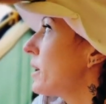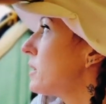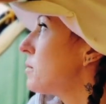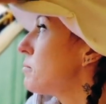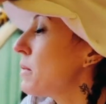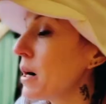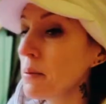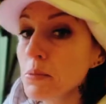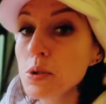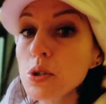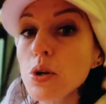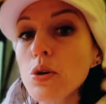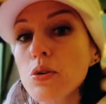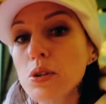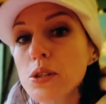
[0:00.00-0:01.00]
the Mam
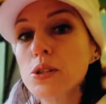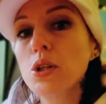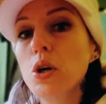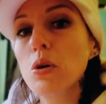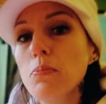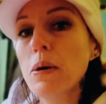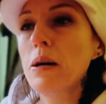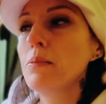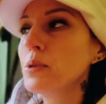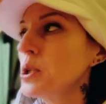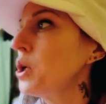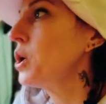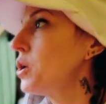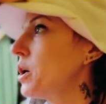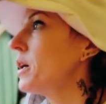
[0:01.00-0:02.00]
Tor is called Mam
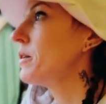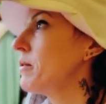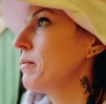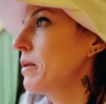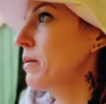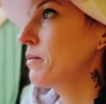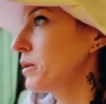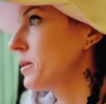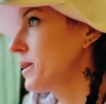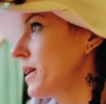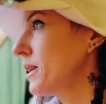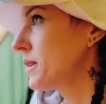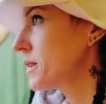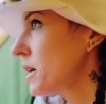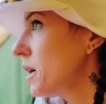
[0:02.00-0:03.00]
Tor i remember
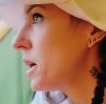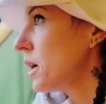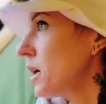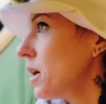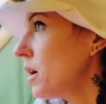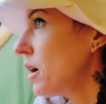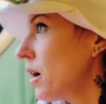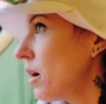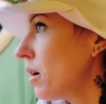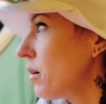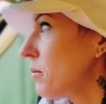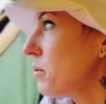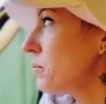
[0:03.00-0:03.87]
that uh,